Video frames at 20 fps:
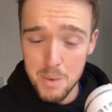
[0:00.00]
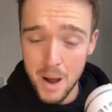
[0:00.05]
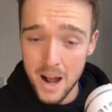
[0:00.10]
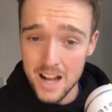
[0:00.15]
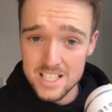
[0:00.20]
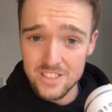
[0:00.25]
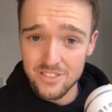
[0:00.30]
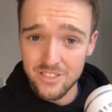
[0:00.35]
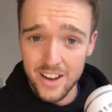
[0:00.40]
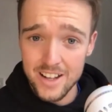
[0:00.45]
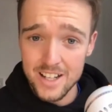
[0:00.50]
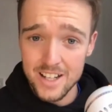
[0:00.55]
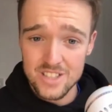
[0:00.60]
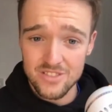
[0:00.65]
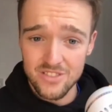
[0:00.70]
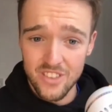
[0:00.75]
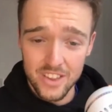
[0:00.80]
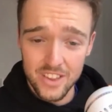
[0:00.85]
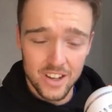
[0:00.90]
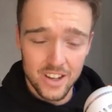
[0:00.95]
pacifying us
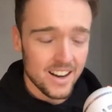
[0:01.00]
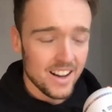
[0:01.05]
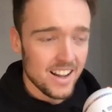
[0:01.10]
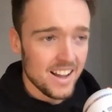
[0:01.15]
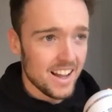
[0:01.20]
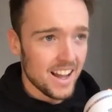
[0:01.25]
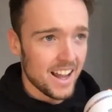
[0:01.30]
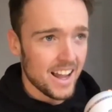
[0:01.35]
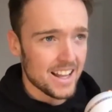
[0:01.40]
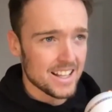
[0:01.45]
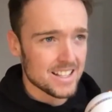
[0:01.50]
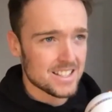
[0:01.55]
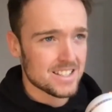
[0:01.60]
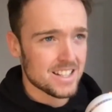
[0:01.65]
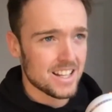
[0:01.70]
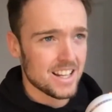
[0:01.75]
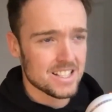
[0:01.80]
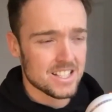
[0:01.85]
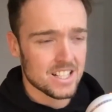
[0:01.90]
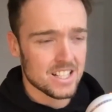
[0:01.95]
further.
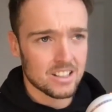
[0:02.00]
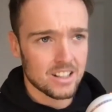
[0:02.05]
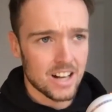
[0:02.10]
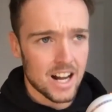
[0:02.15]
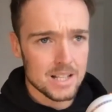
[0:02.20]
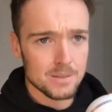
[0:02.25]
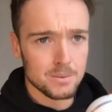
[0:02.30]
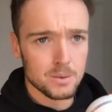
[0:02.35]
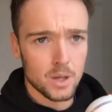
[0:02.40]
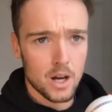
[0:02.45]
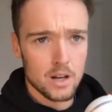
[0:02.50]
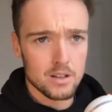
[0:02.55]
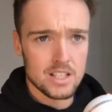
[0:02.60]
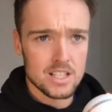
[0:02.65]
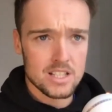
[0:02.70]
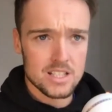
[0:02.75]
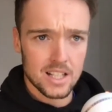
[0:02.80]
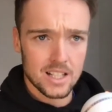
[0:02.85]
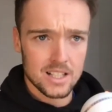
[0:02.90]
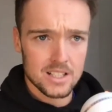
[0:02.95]
It's incredible how
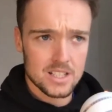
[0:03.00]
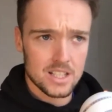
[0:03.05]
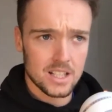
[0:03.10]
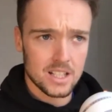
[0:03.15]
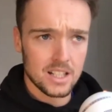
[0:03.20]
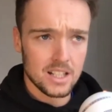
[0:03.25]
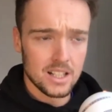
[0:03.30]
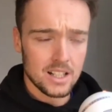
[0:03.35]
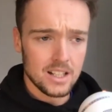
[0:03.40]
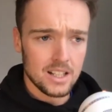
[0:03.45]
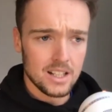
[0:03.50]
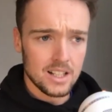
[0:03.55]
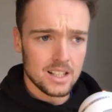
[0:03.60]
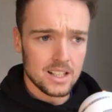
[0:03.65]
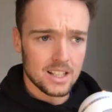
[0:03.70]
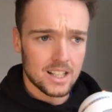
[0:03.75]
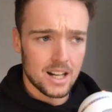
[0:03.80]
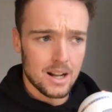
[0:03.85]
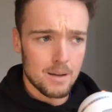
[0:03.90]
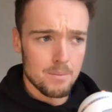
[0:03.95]
these things can
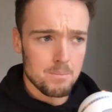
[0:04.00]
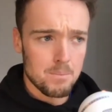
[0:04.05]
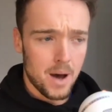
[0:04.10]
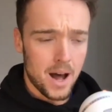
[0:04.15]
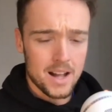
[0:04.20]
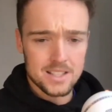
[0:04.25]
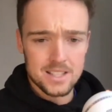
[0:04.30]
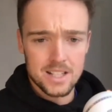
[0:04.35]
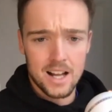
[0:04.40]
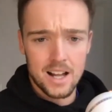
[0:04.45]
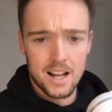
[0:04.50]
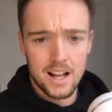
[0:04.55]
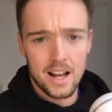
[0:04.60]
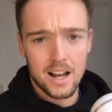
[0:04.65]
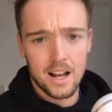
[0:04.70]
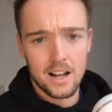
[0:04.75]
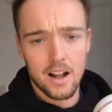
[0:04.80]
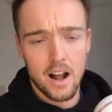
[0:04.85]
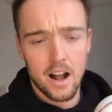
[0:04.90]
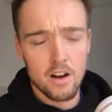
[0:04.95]
impact. And
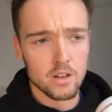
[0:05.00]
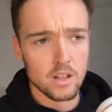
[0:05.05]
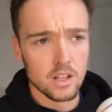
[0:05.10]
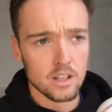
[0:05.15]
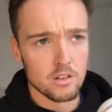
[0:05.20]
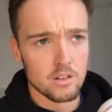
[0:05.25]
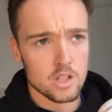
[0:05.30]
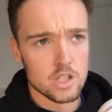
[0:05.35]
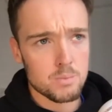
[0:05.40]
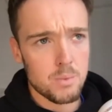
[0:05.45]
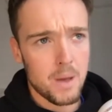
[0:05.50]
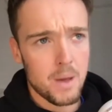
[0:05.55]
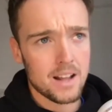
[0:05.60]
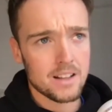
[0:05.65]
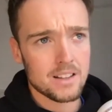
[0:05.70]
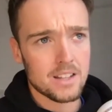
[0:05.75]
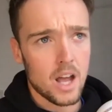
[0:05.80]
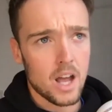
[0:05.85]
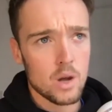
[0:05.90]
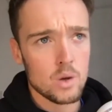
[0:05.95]
I really
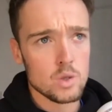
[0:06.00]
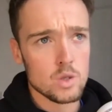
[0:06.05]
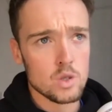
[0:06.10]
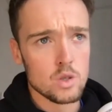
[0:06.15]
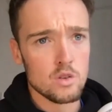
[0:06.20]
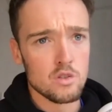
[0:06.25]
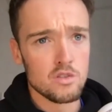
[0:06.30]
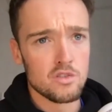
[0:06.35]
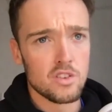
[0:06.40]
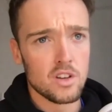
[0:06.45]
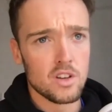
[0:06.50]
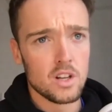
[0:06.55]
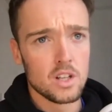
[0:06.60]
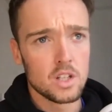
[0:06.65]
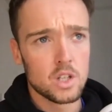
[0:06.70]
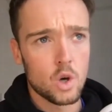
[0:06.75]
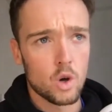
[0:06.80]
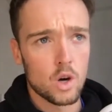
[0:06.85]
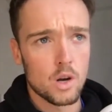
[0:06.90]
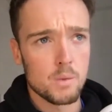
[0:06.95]
respect how you've
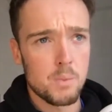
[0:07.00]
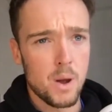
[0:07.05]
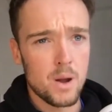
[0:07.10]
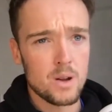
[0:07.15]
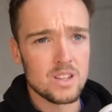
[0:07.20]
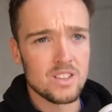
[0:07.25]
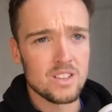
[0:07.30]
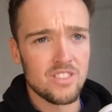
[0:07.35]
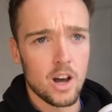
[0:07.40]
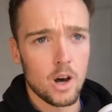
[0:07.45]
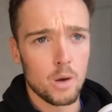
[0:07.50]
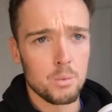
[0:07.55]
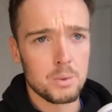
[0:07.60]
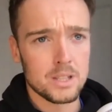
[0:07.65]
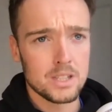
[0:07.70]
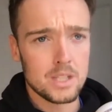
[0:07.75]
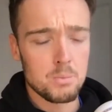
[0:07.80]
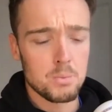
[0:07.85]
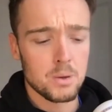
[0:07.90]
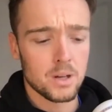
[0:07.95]
gone about developing
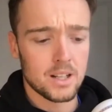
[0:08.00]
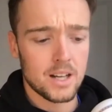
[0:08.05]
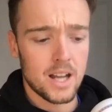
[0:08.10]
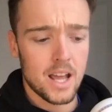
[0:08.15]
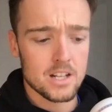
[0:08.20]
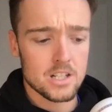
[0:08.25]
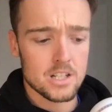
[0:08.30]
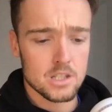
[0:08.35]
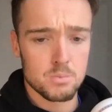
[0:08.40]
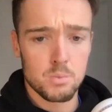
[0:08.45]
deeper connections,